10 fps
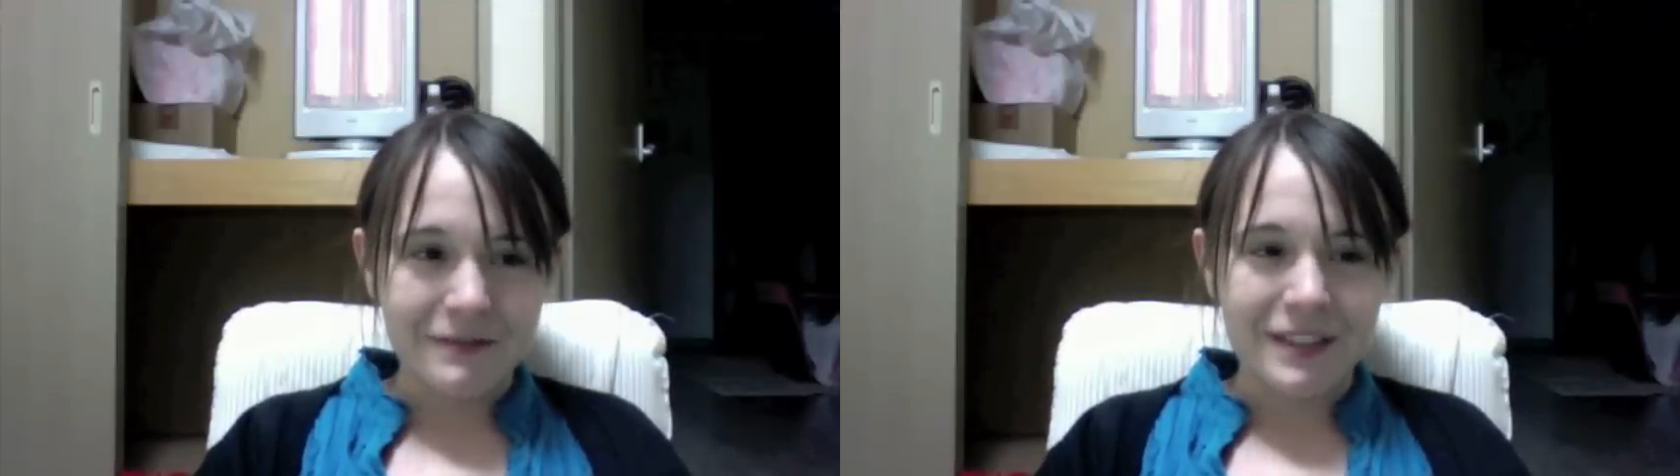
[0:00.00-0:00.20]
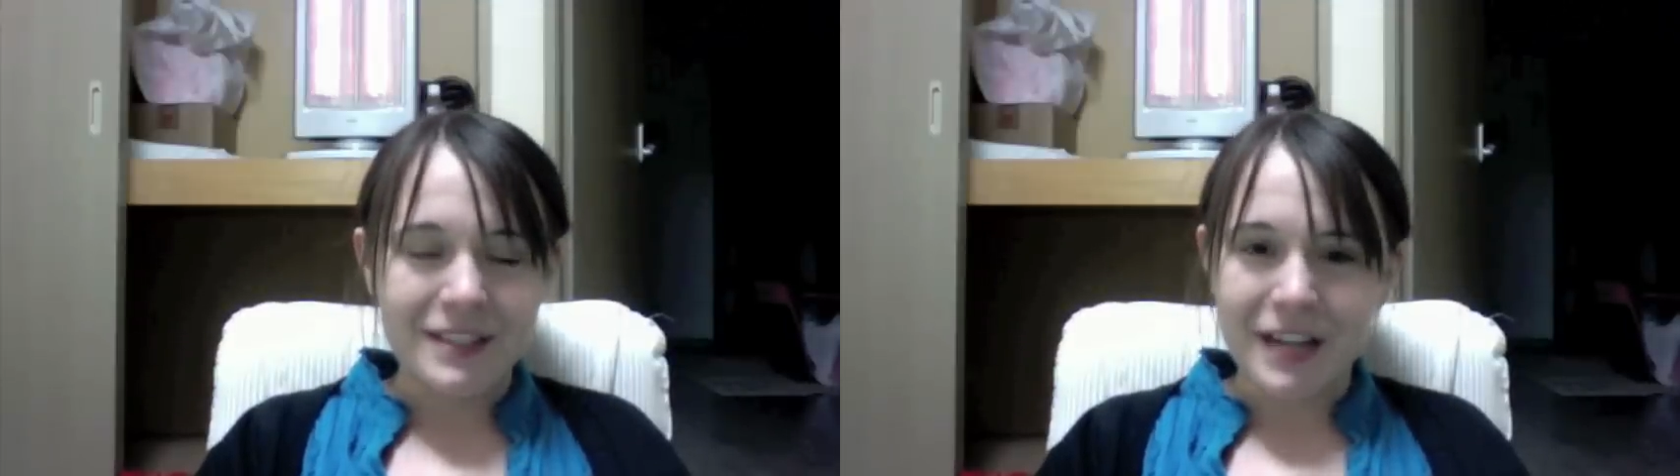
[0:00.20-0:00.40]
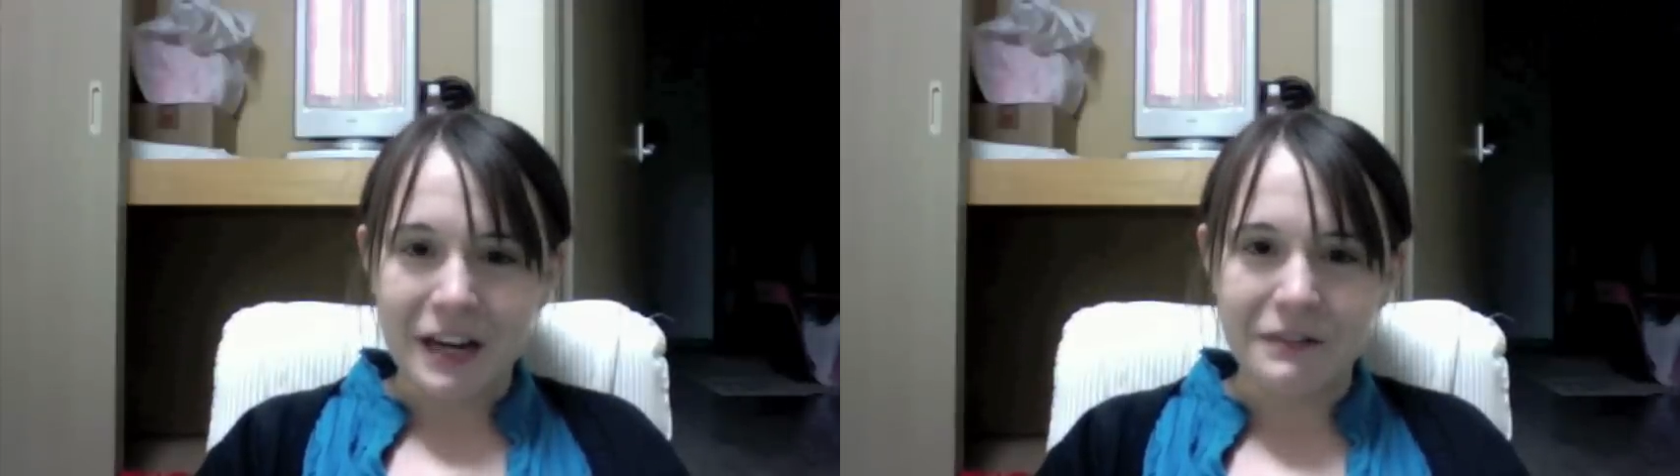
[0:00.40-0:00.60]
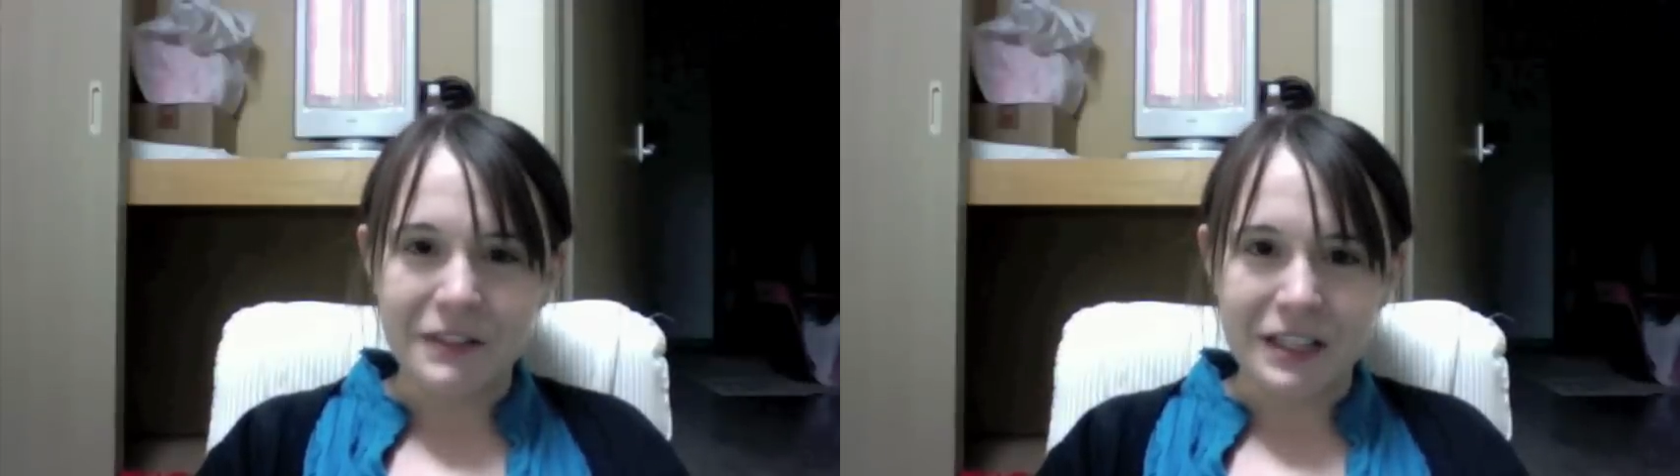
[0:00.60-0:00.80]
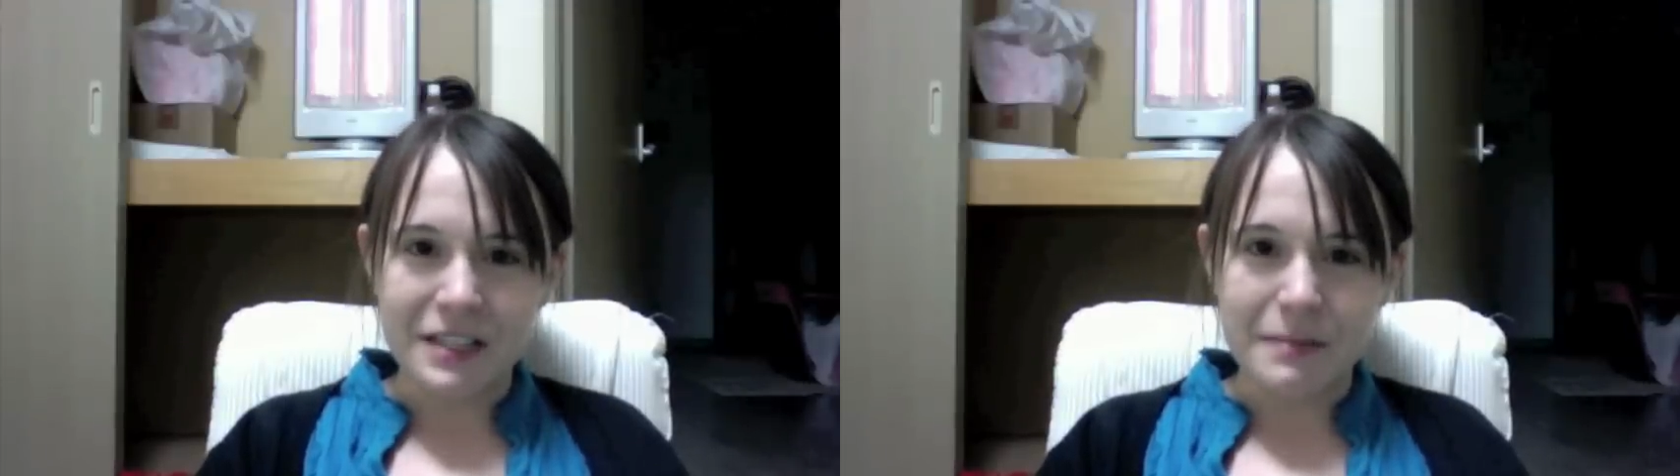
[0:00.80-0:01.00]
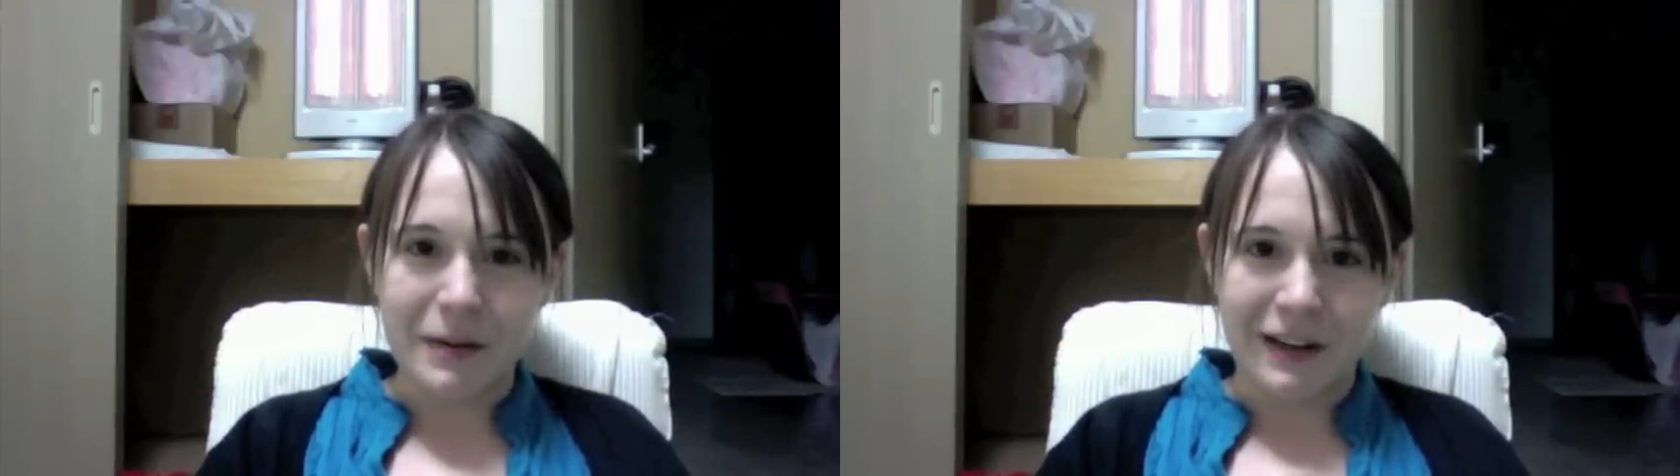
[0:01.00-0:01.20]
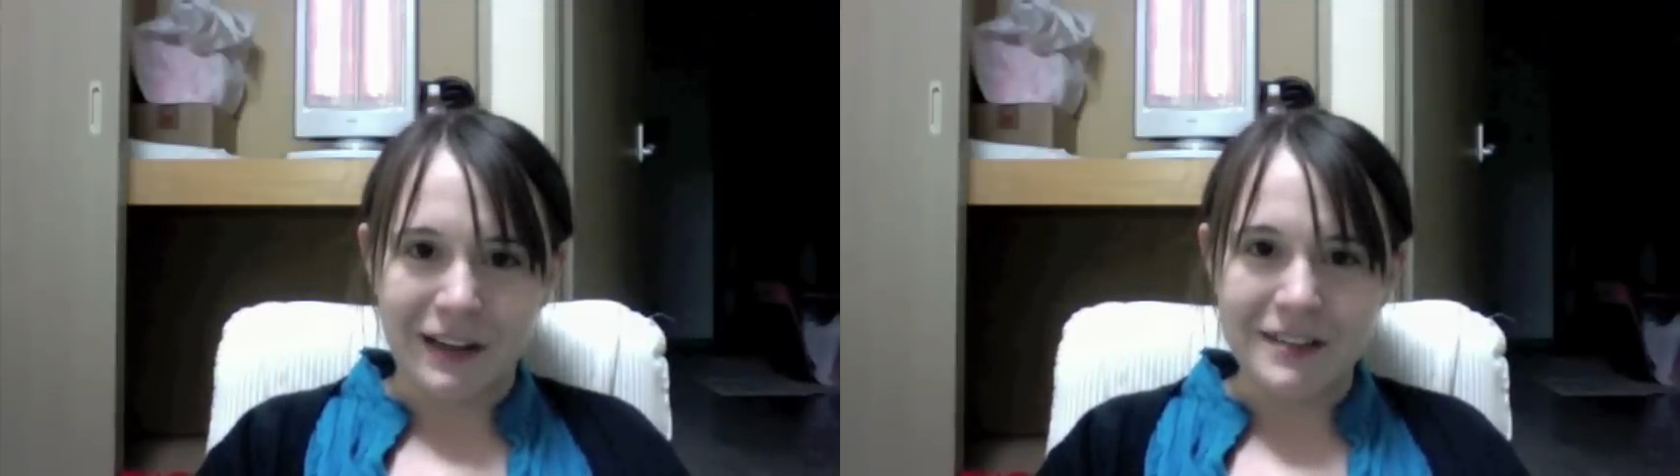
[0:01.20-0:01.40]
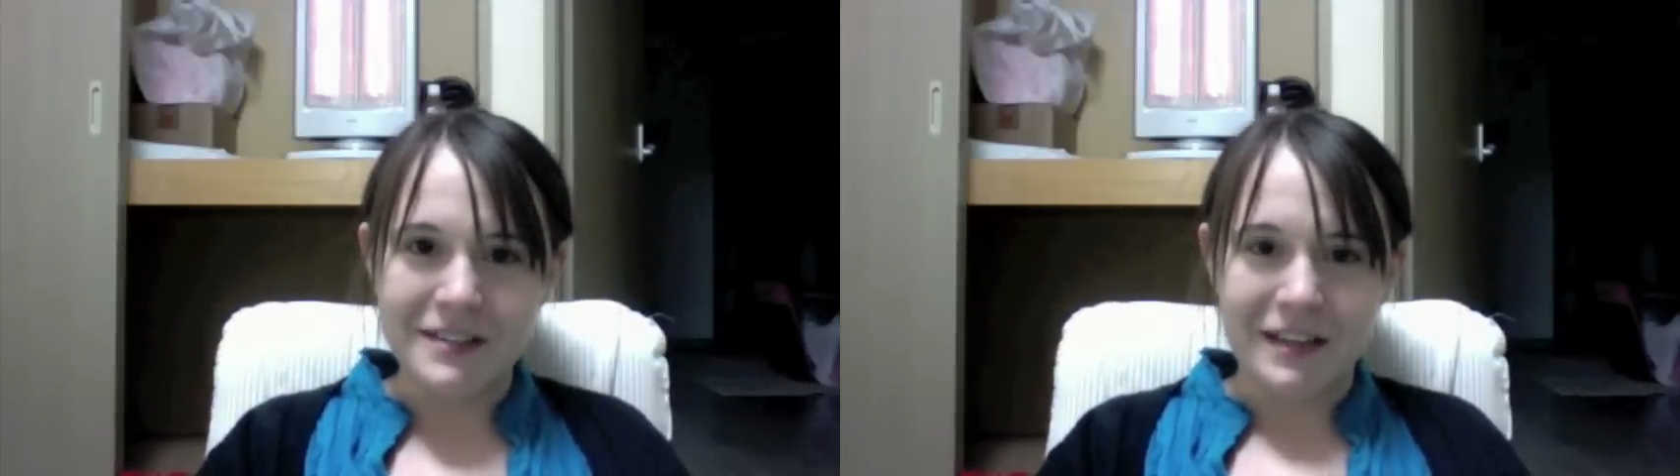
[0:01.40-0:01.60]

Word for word: it's kind of an experience,